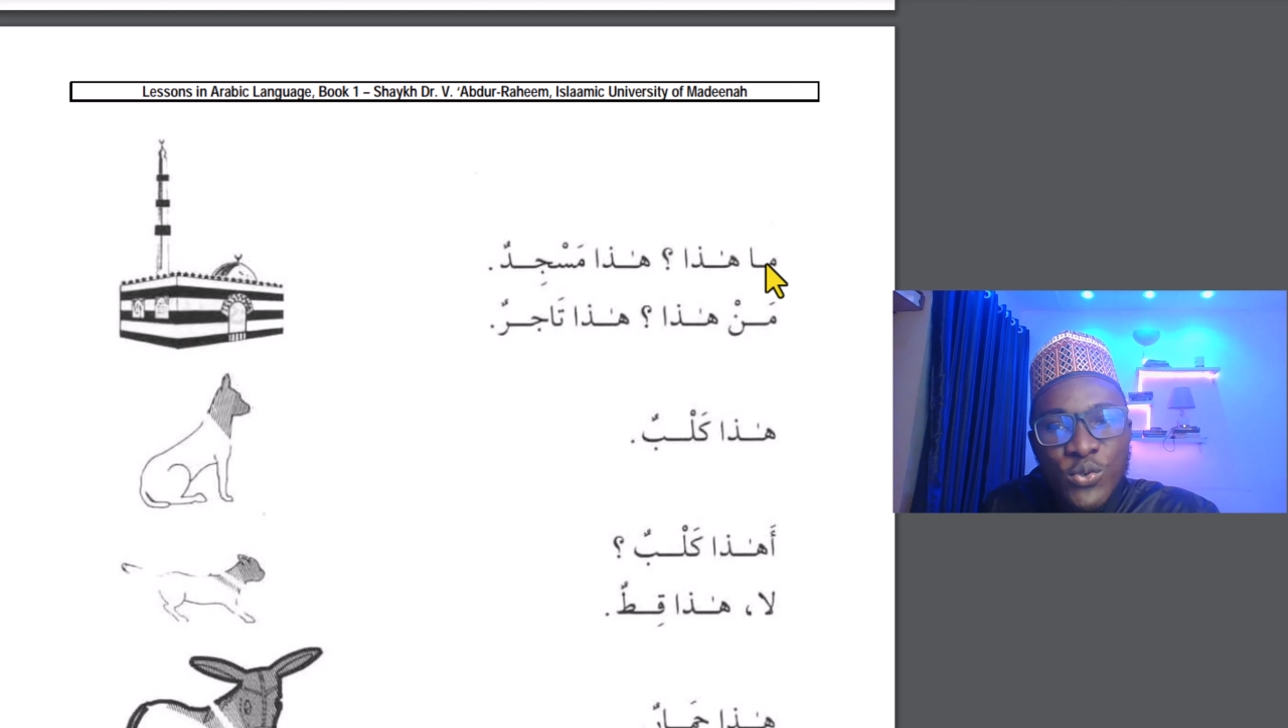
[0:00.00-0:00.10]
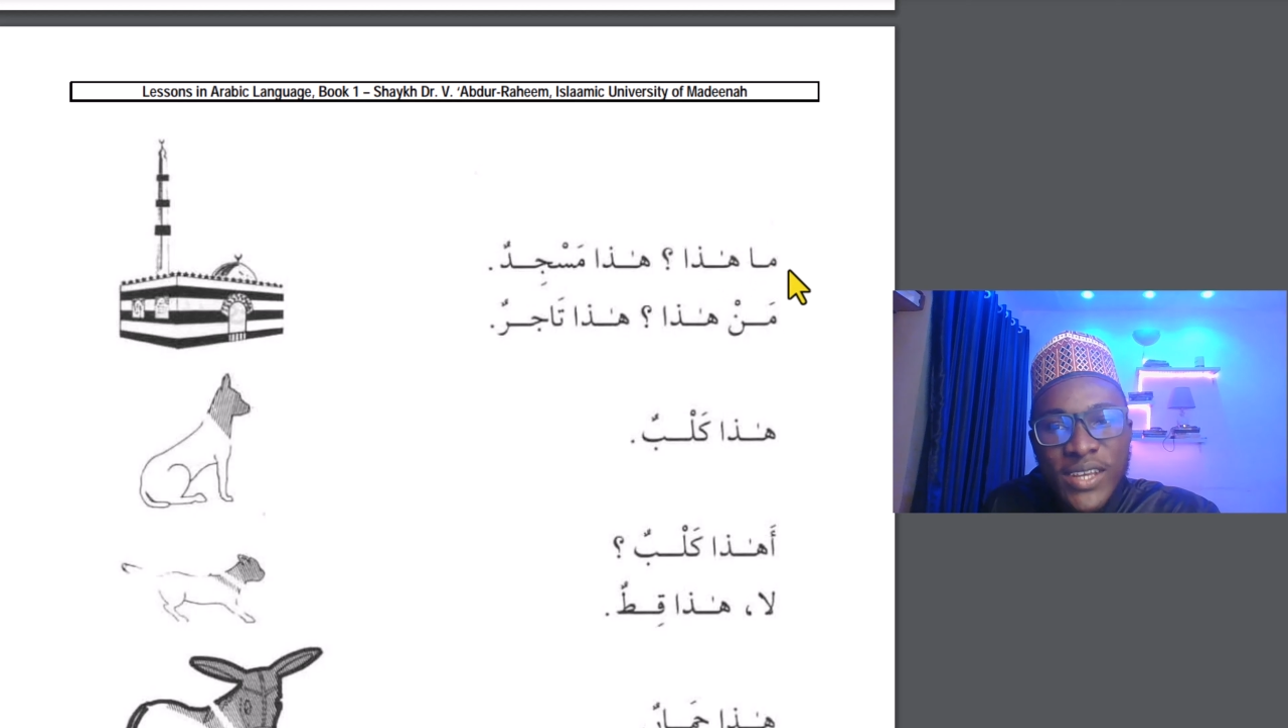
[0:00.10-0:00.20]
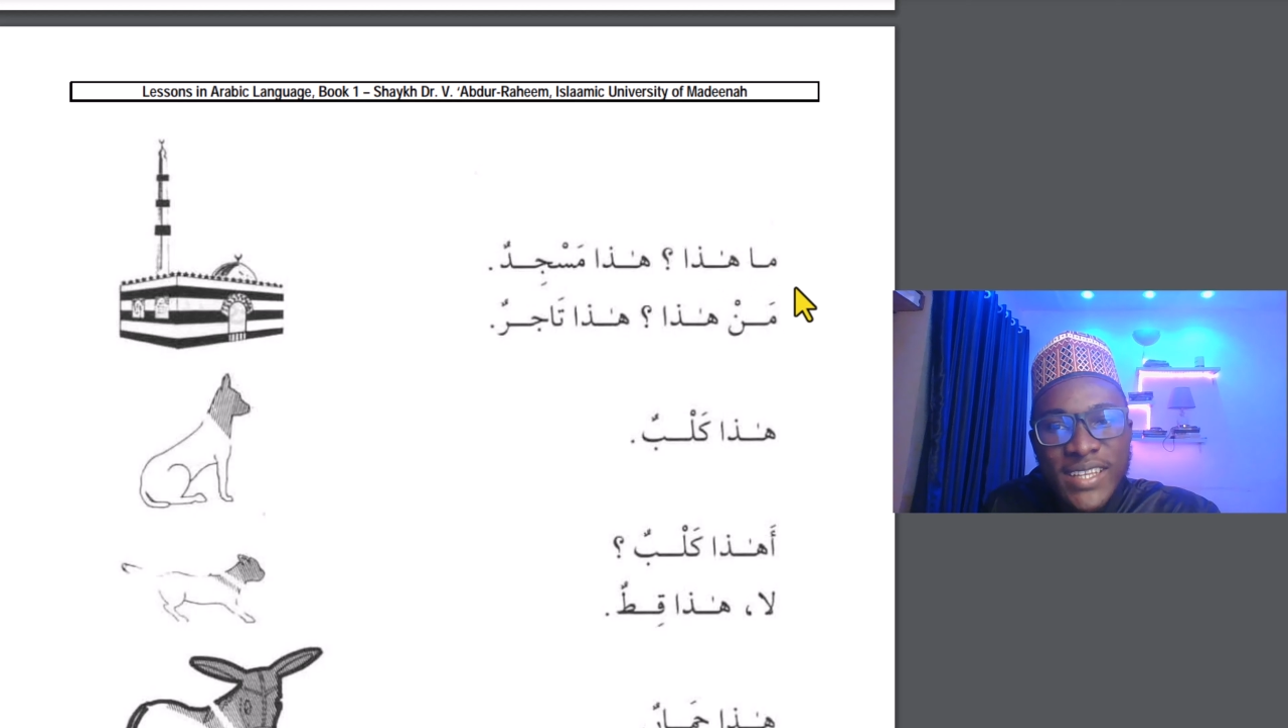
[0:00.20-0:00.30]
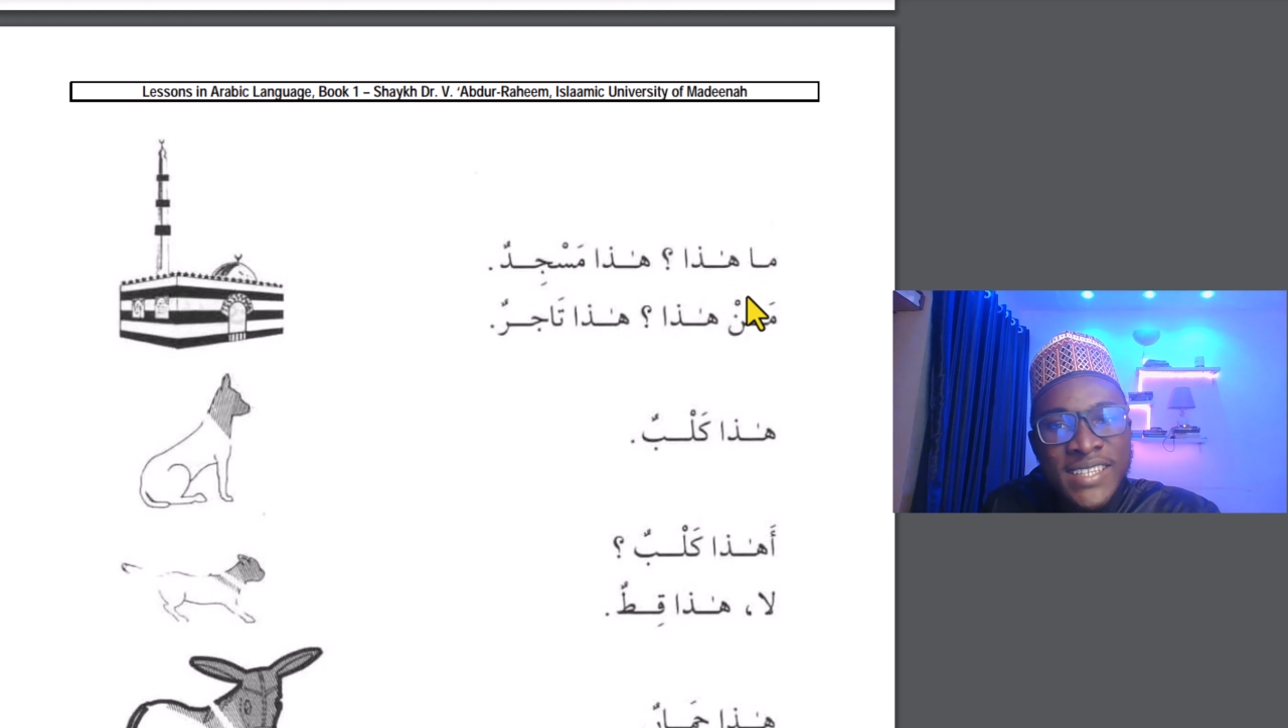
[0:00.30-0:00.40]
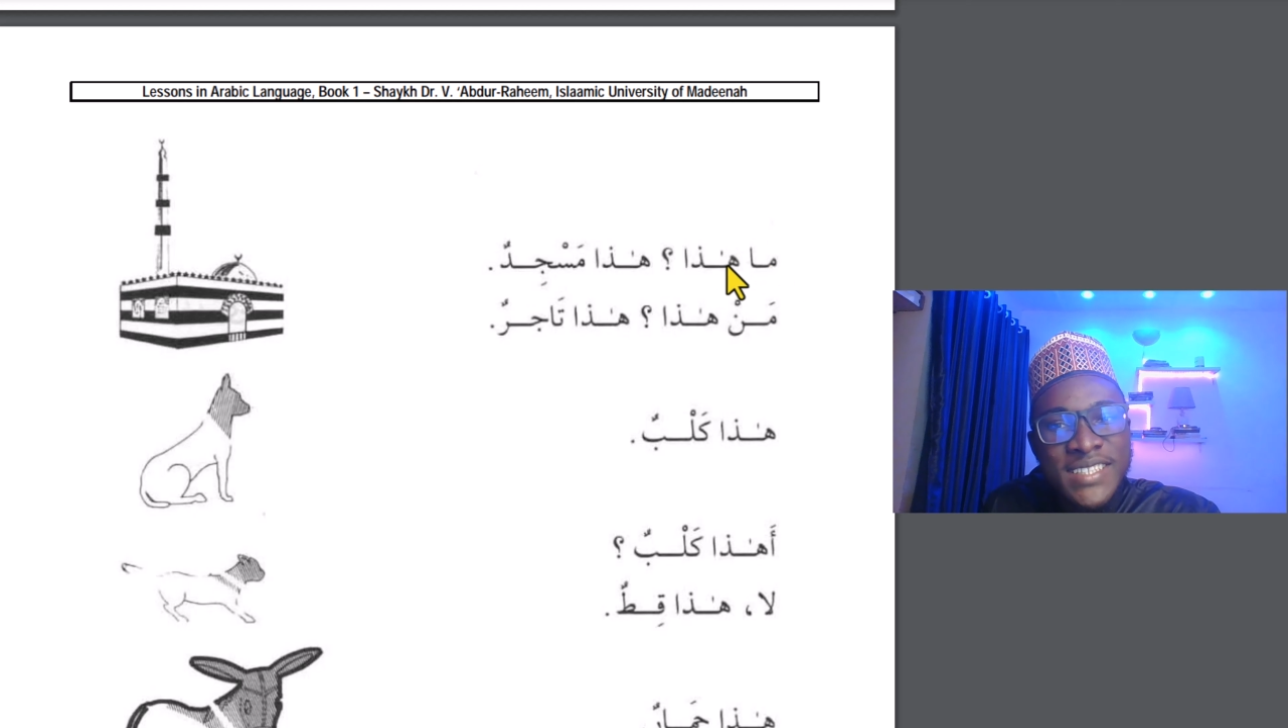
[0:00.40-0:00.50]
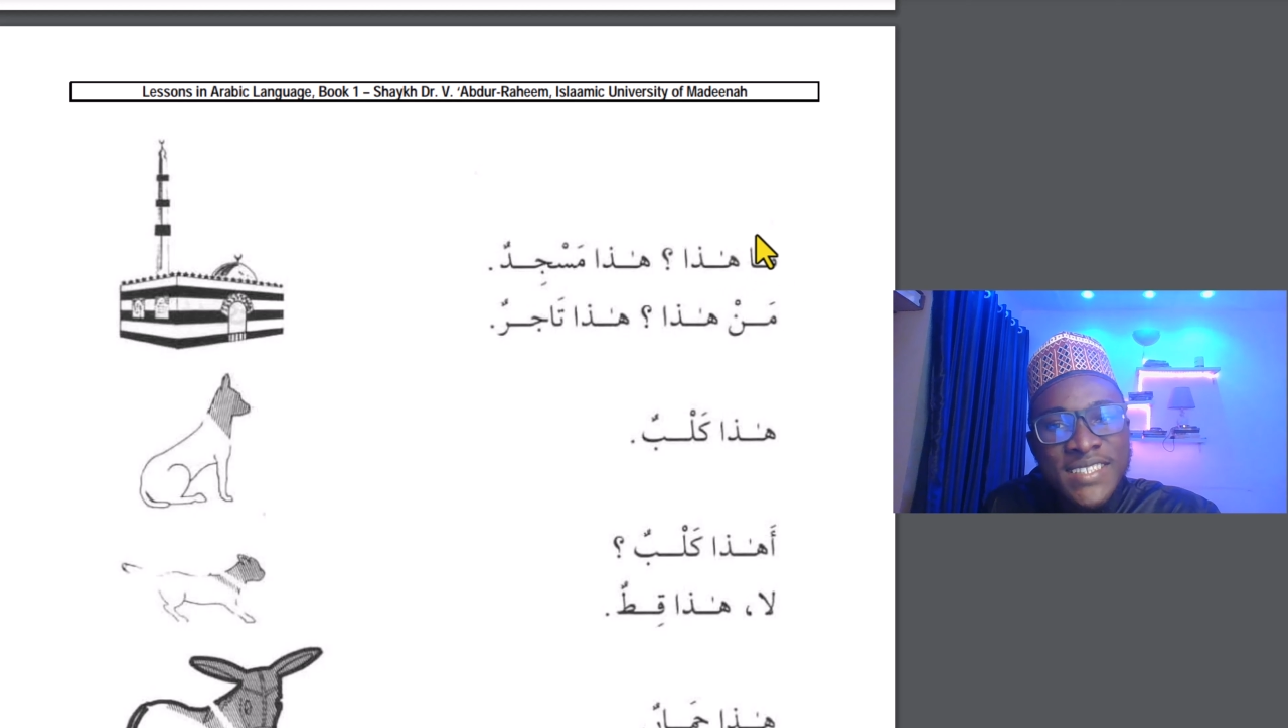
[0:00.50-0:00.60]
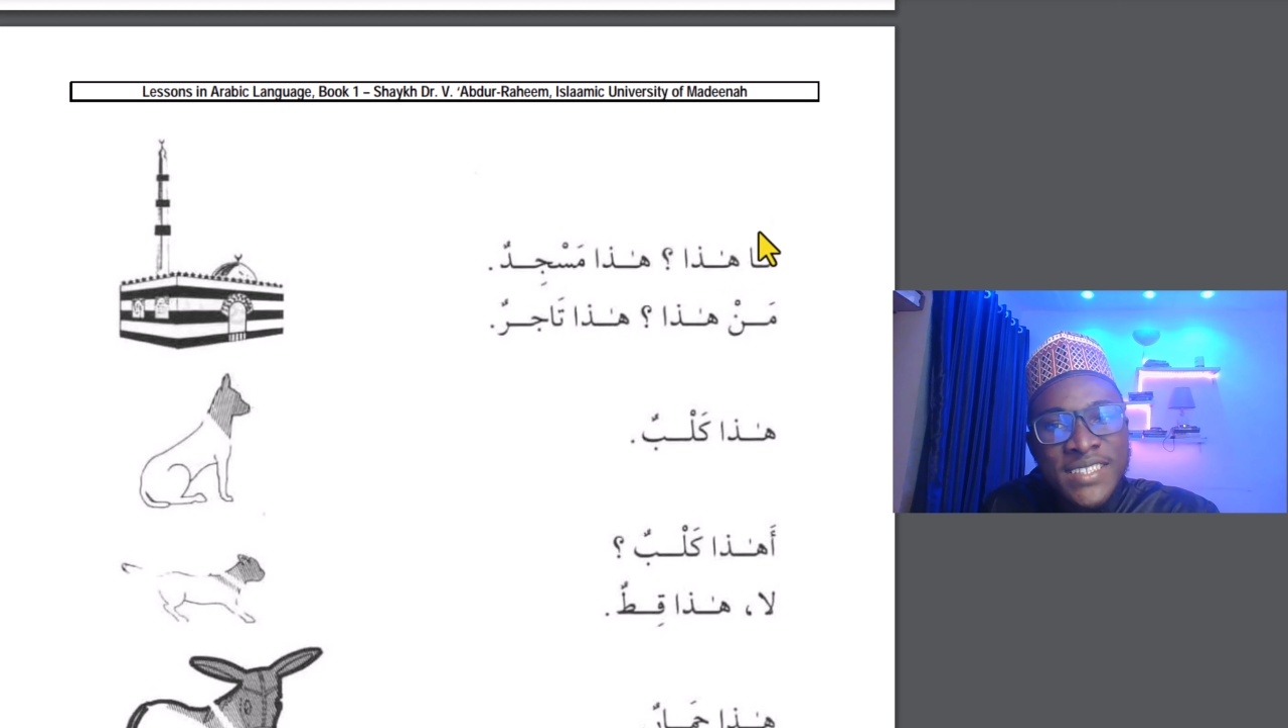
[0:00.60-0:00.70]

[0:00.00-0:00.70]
that it is